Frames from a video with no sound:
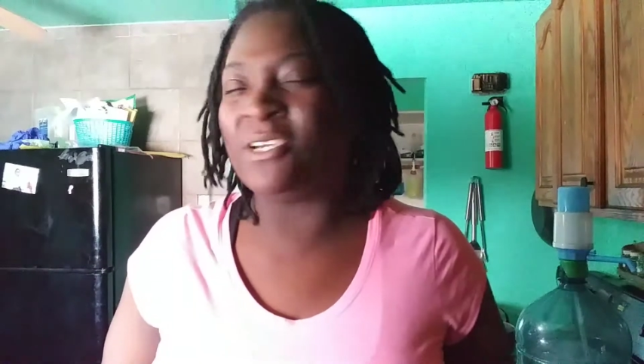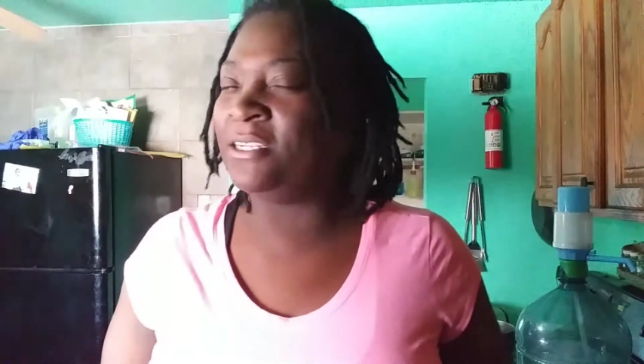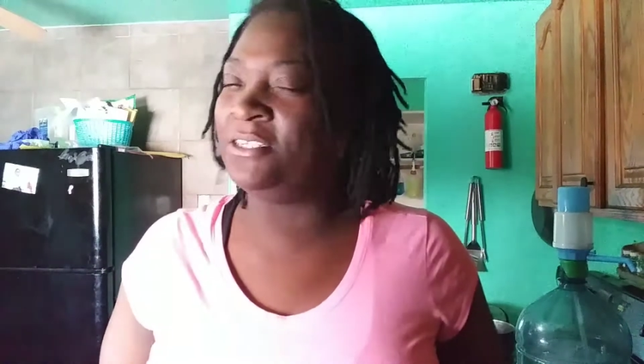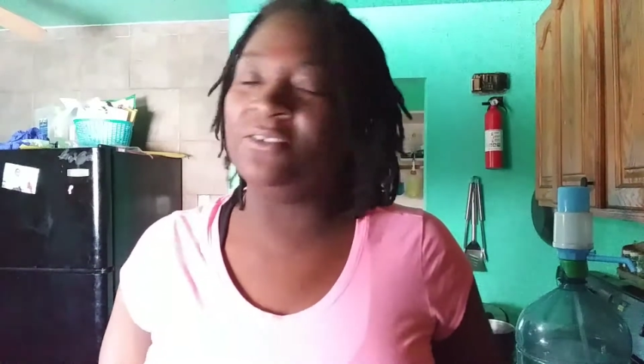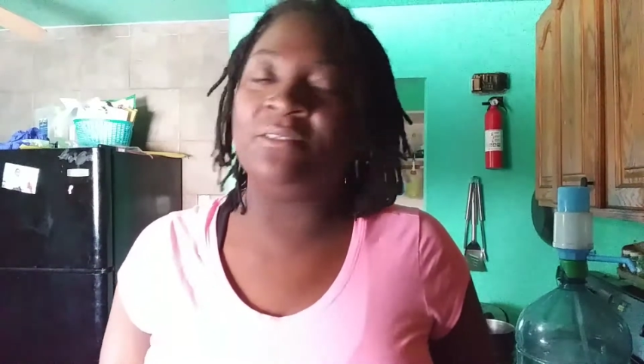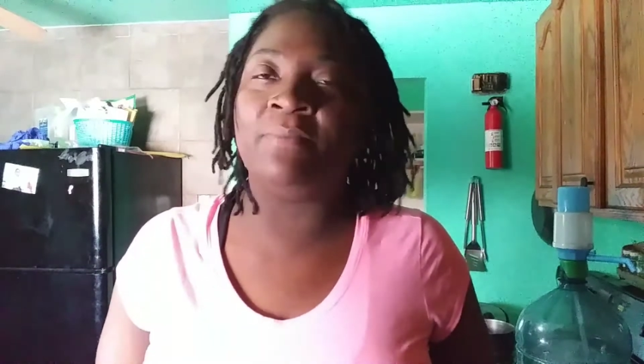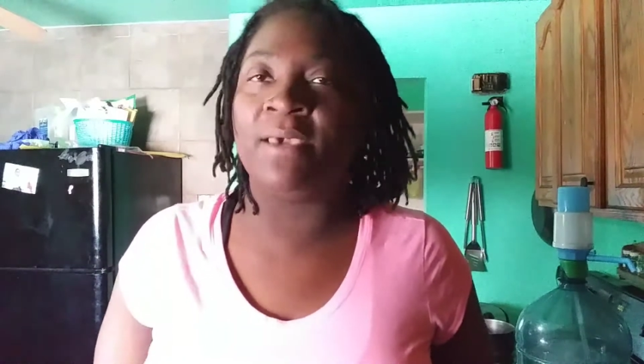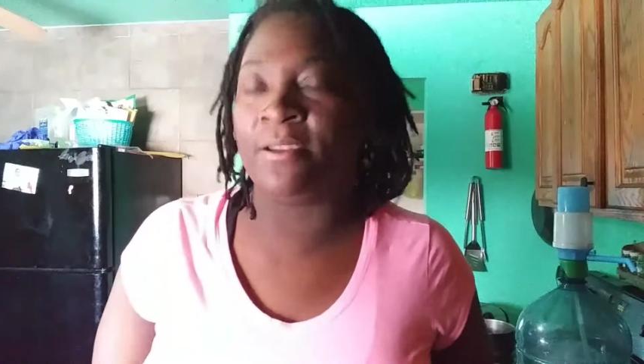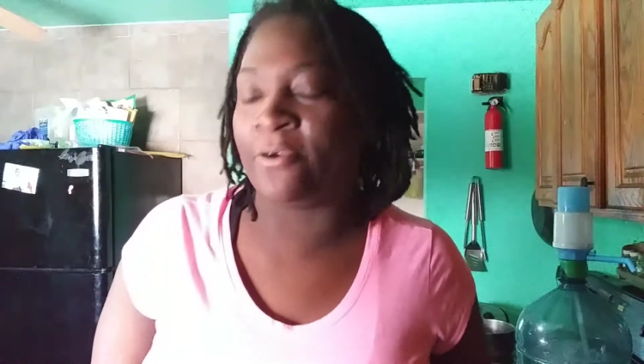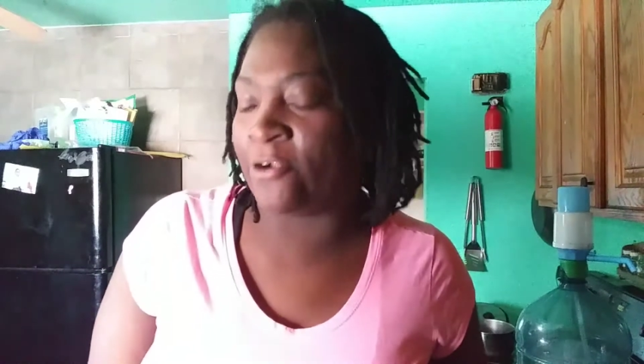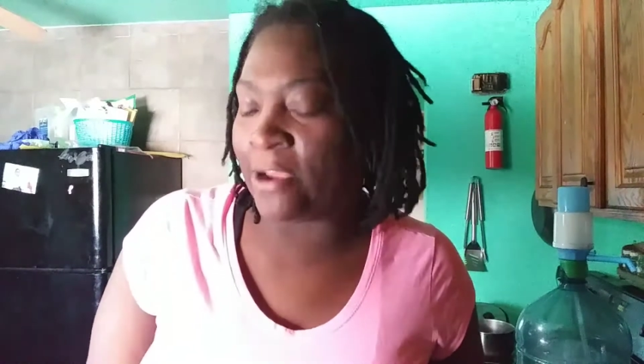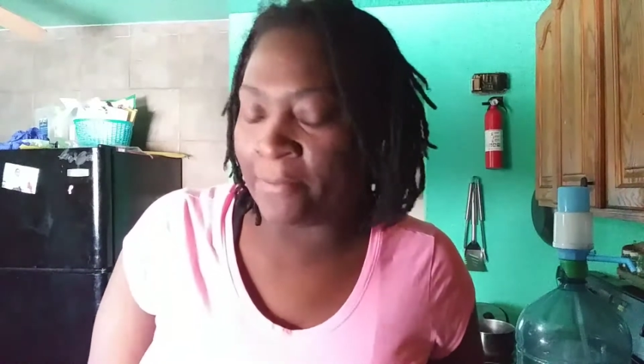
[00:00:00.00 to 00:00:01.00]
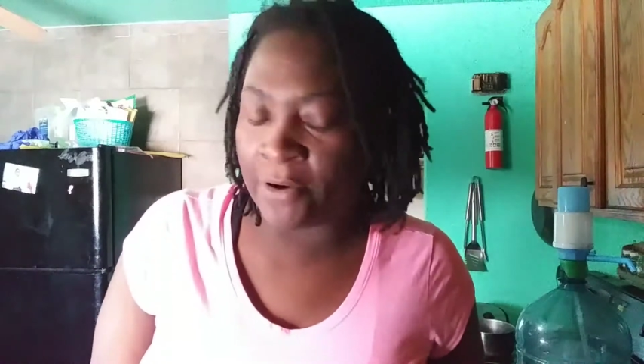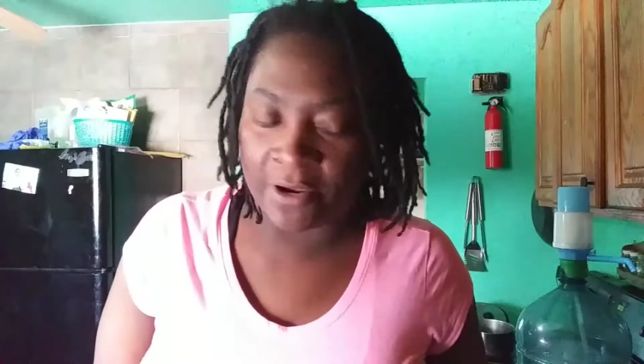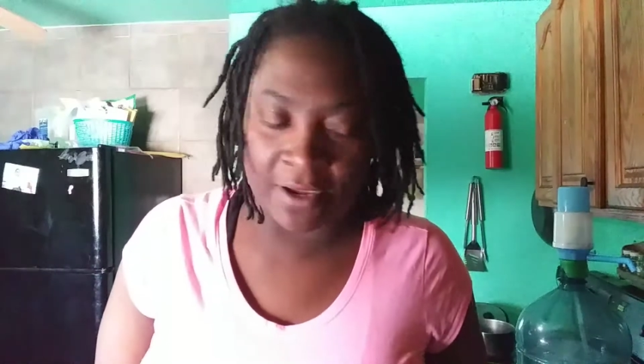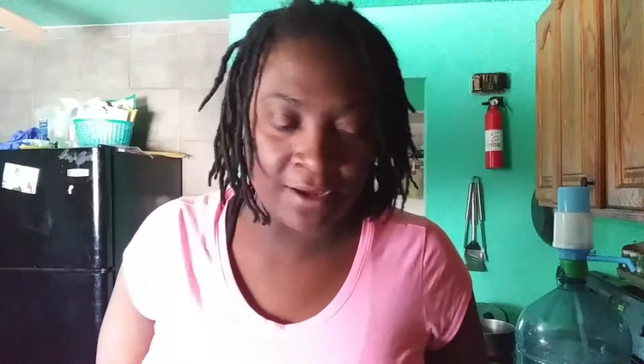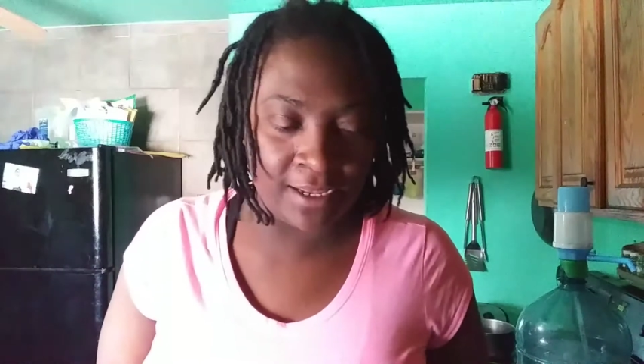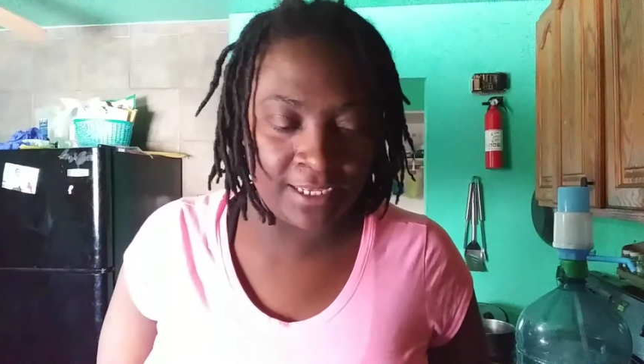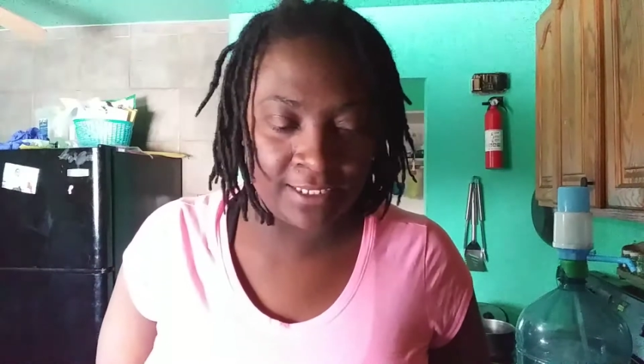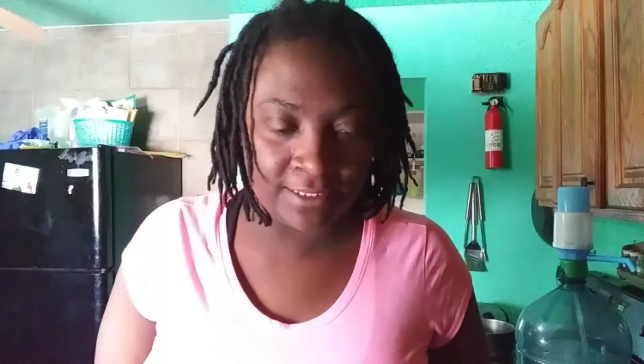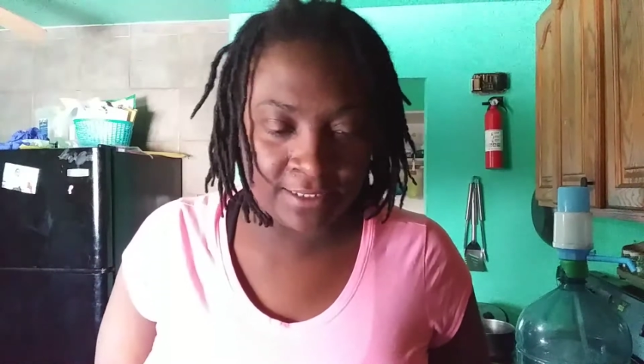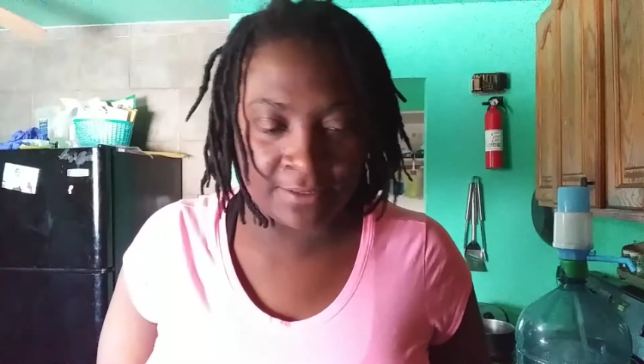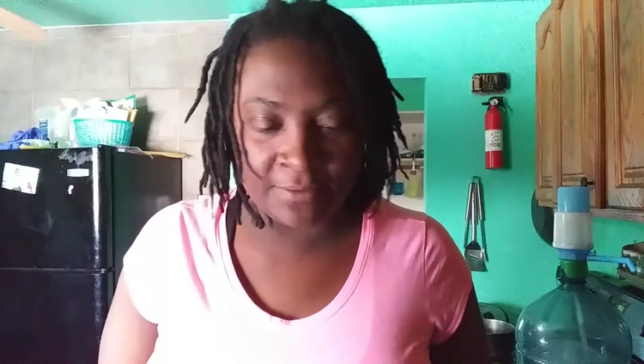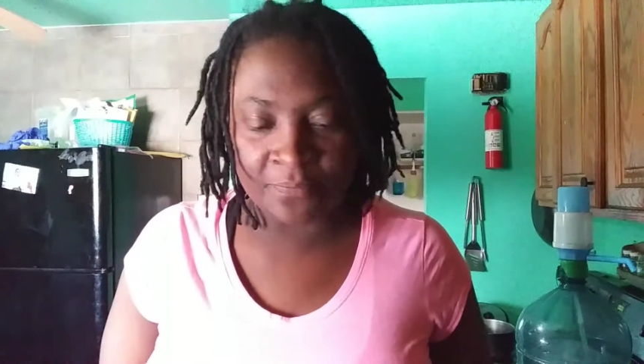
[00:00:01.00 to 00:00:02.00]
trying to use better grammar, y'all,
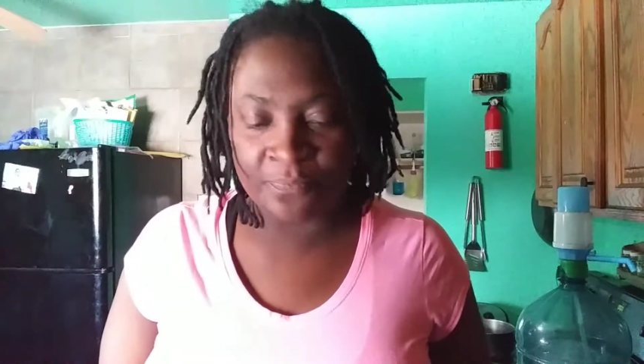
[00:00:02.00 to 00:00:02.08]
because